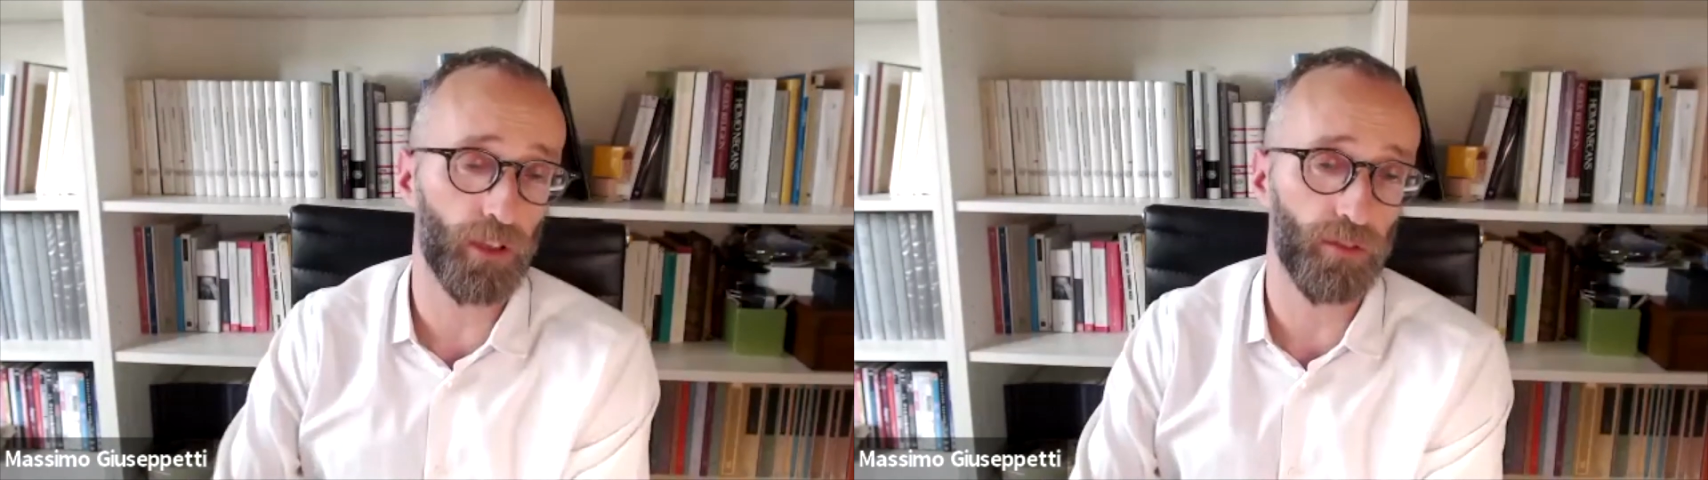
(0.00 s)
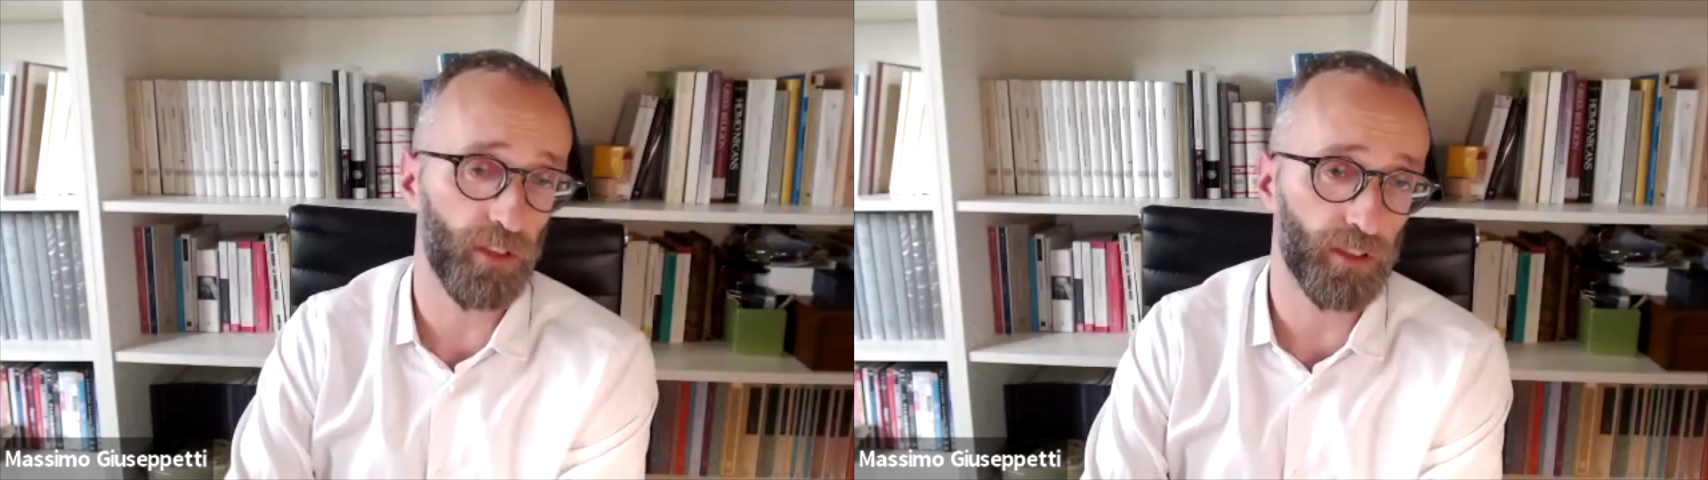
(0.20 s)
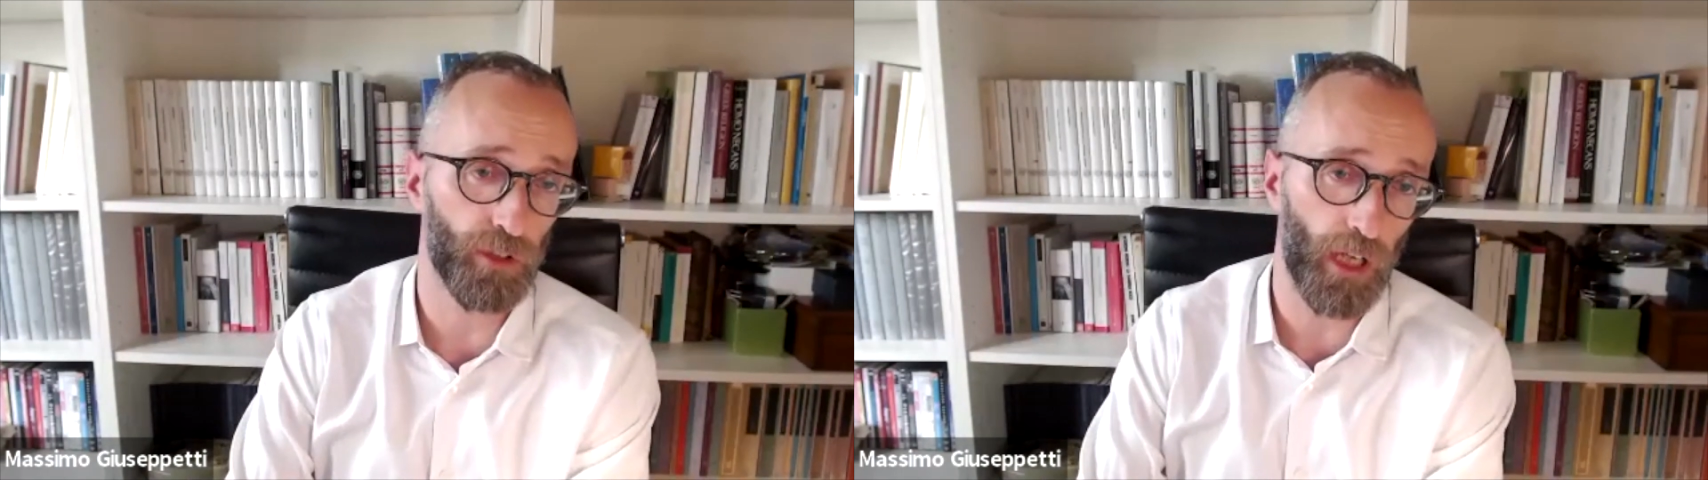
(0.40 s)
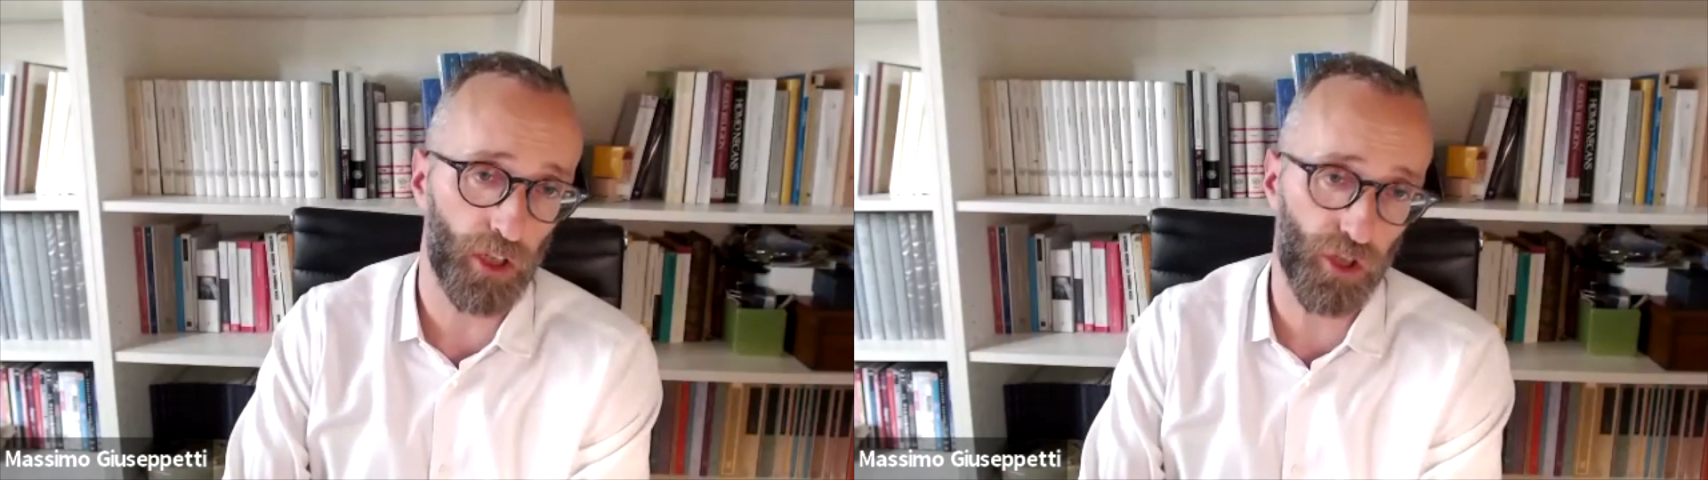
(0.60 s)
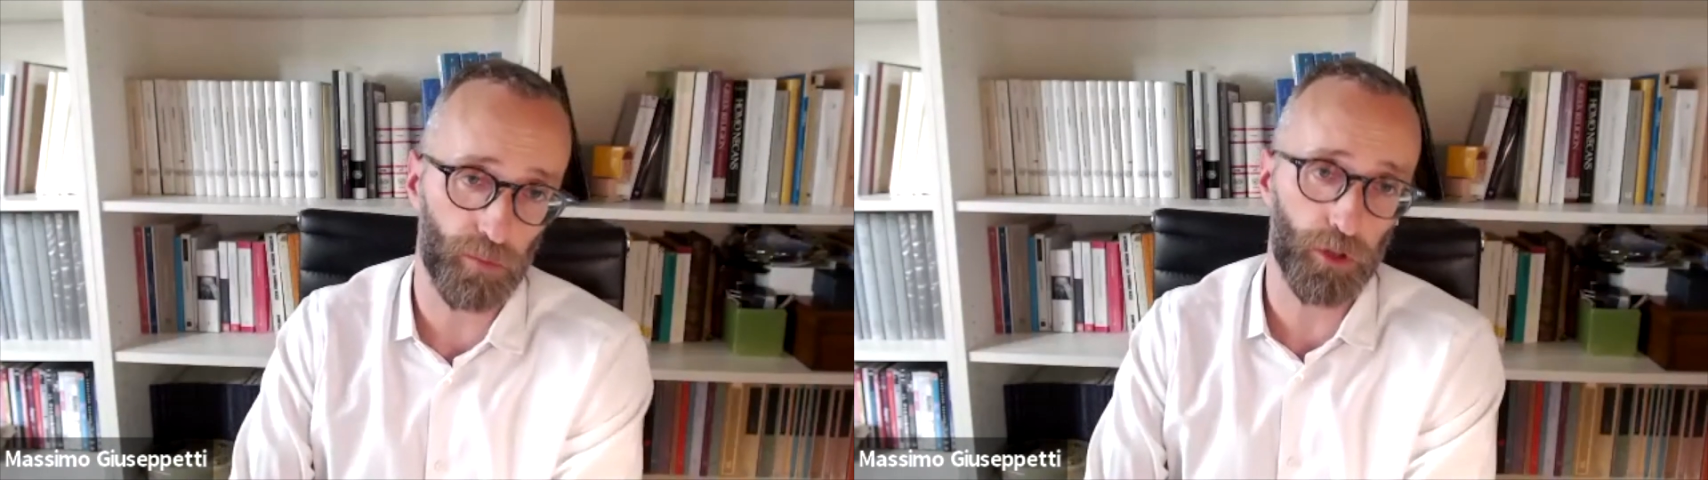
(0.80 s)
of
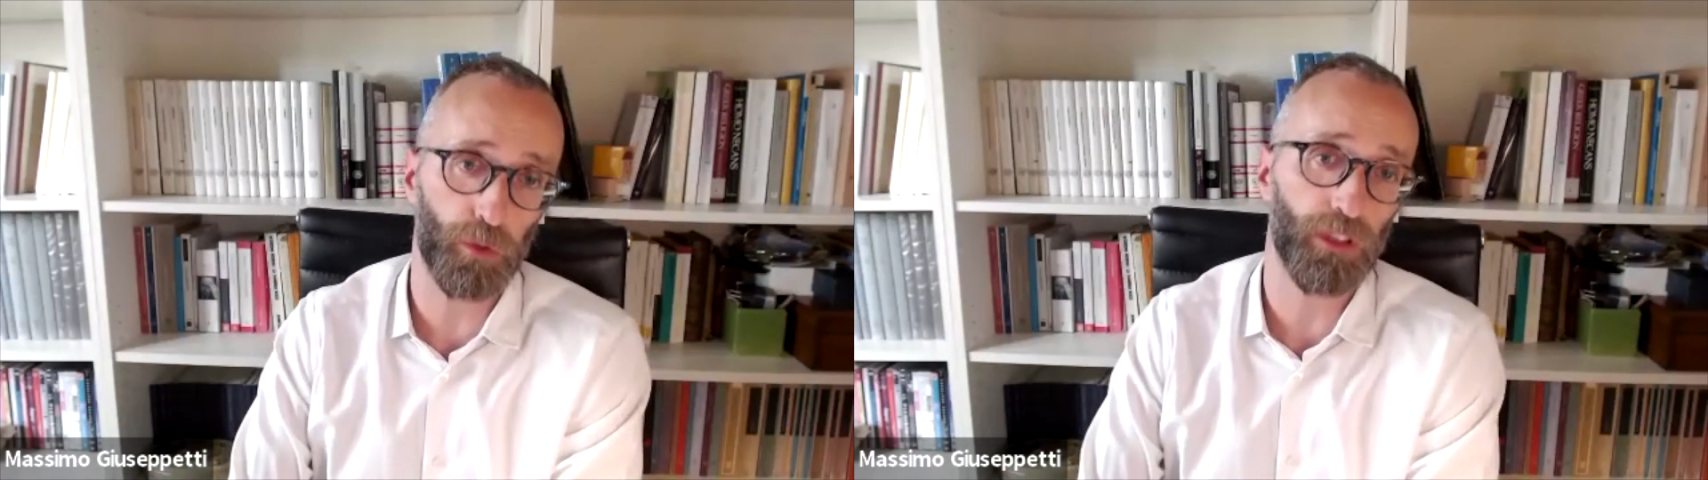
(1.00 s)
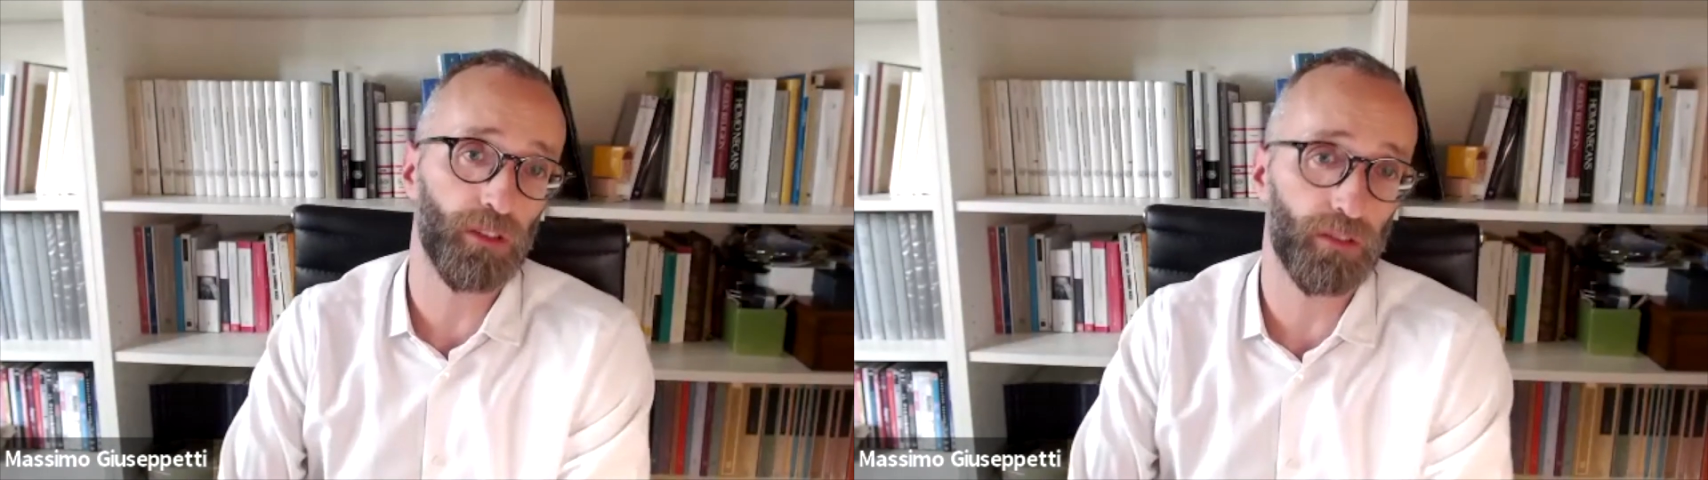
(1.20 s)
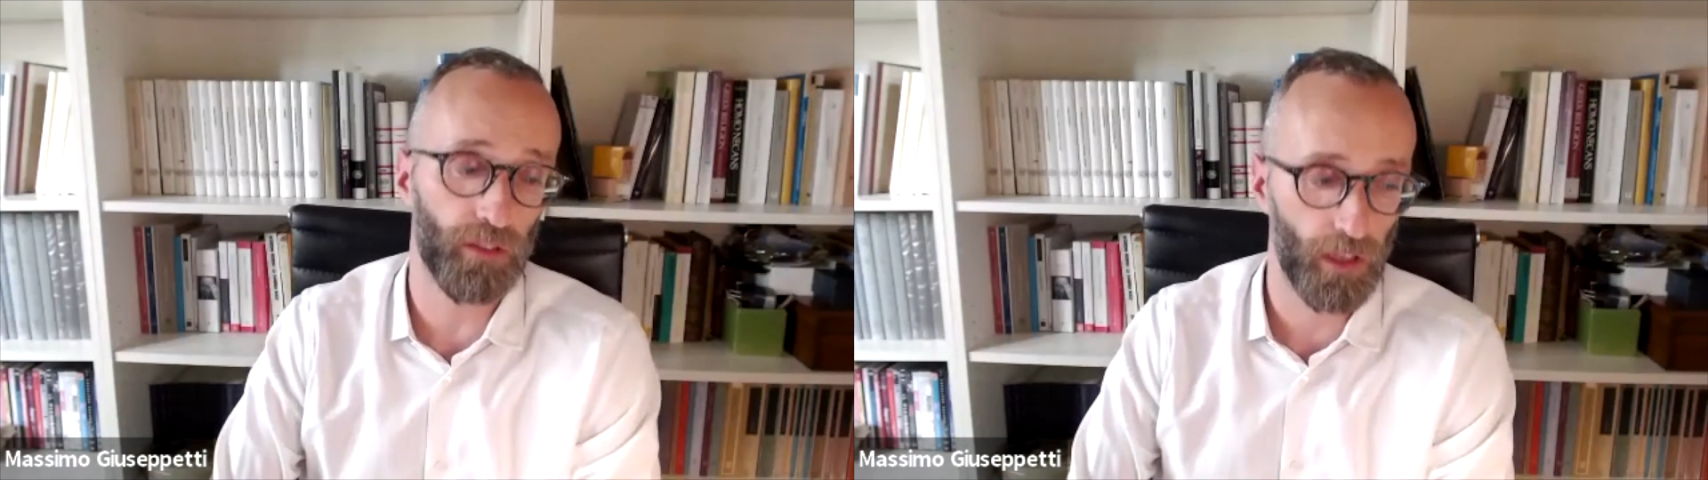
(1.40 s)
interaction between